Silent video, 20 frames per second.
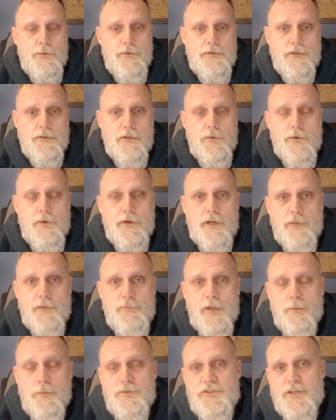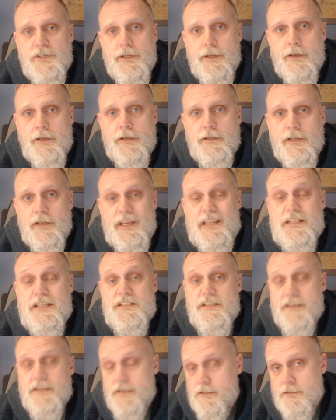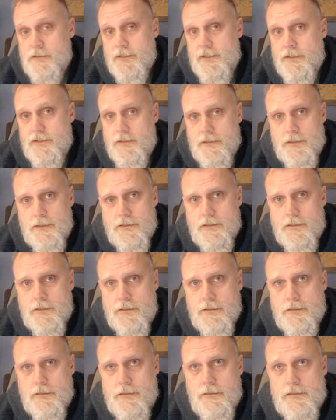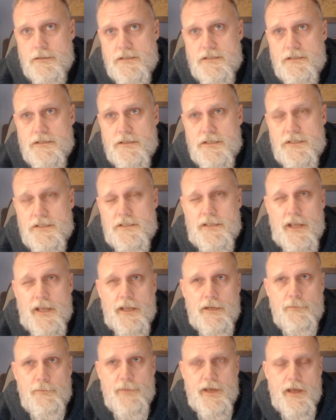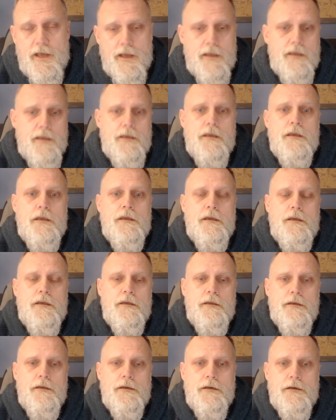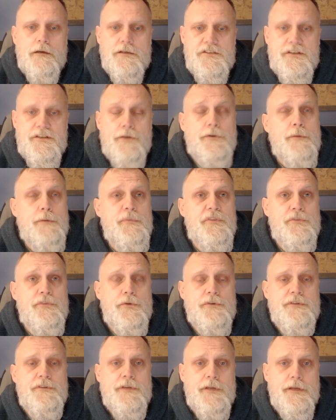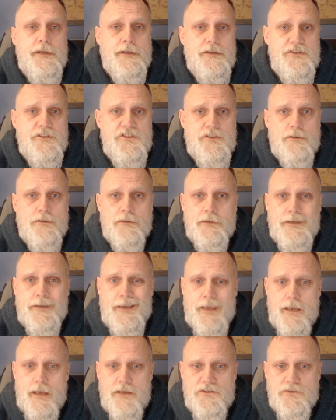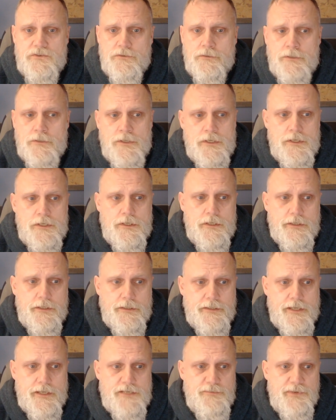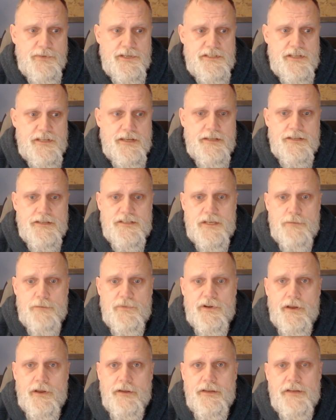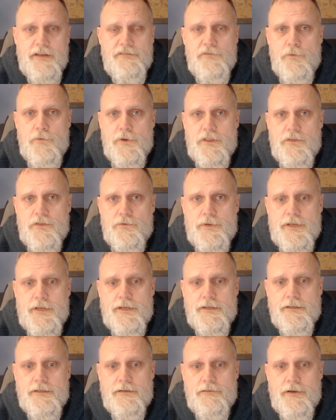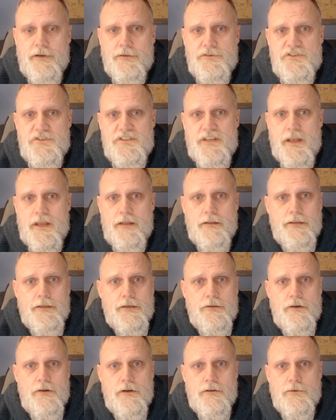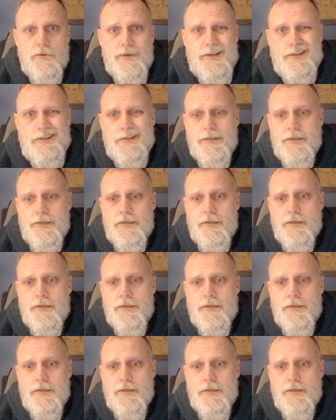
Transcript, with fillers: the Lone Canuck Publishing Canadians in Italy. Uh, this is the second pack, uh, scenario number 13, Sterlin Castle. It takes place 8 December 1943 around San Leonardo, Italy,